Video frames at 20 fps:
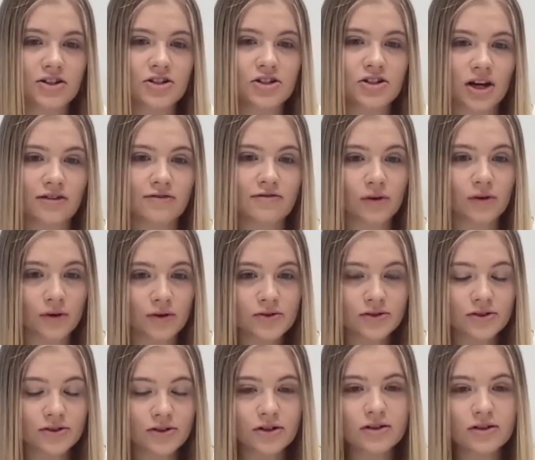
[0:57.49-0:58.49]
Jen
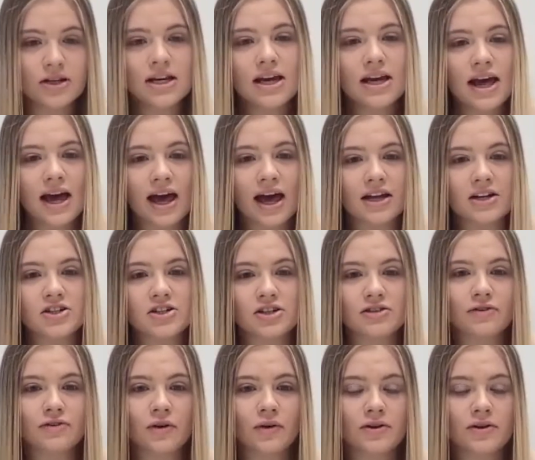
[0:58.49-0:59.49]
Forrestal, and she
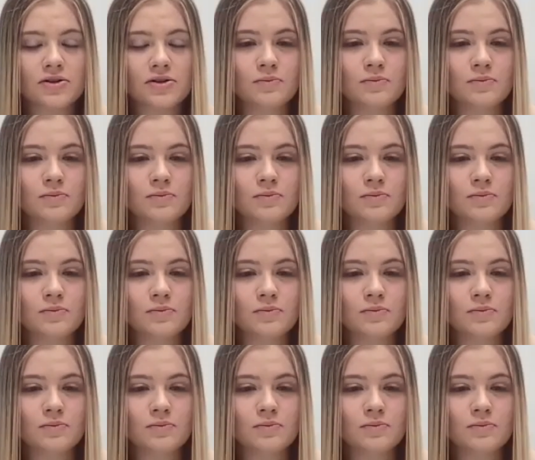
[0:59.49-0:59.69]
focused